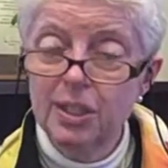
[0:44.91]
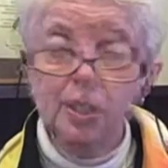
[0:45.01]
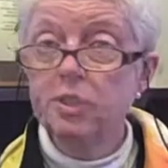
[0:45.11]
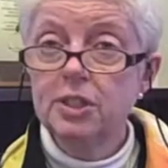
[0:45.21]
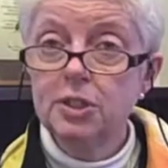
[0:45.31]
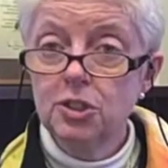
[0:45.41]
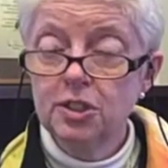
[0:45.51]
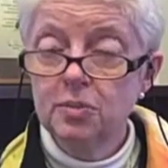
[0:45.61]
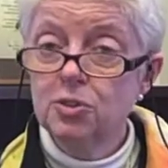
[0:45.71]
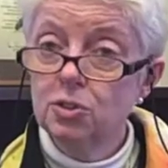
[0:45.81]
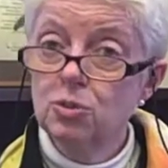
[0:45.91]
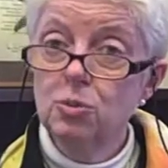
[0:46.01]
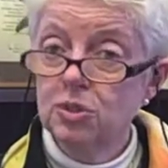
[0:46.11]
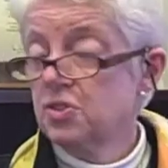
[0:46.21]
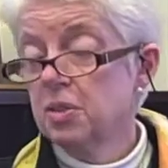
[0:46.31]
What we're teaching them to
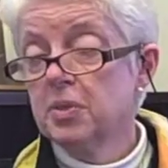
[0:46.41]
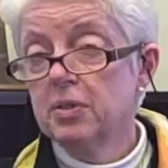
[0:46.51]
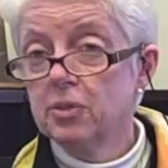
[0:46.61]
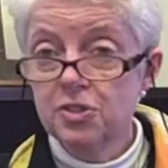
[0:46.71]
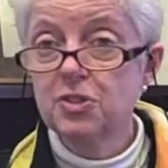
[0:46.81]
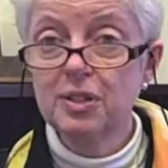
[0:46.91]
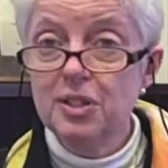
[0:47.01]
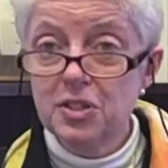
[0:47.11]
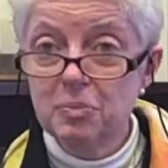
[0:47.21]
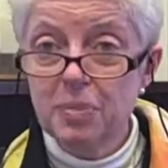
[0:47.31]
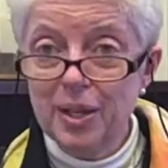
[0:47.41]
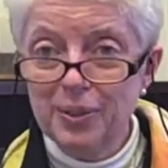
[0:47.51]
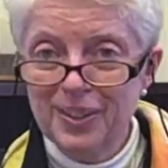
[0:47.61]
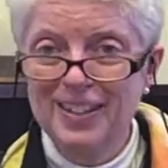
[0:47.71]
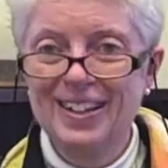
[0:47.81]
do at some level is to listen better,